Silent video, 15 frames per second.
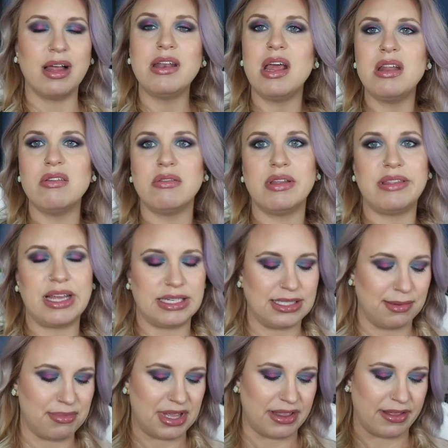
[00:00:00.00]
And I know that that's
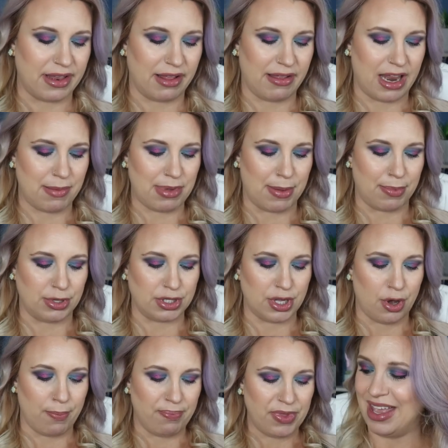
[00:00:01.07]
something that a lot of people
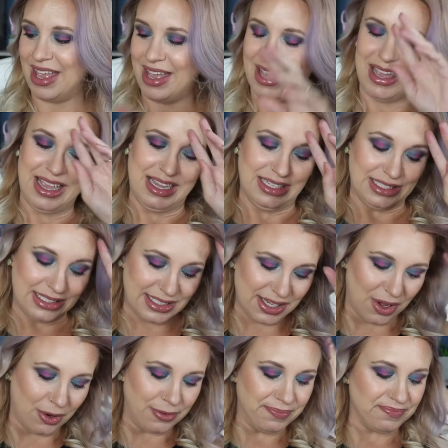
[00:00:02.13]
know.
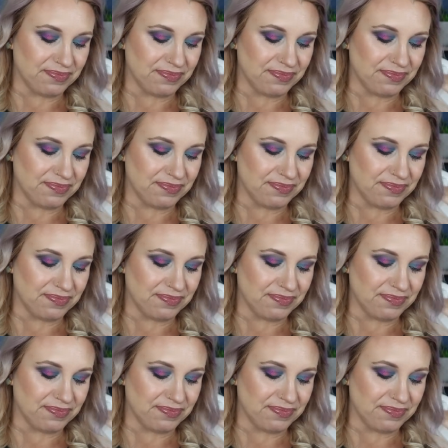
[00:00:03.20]
So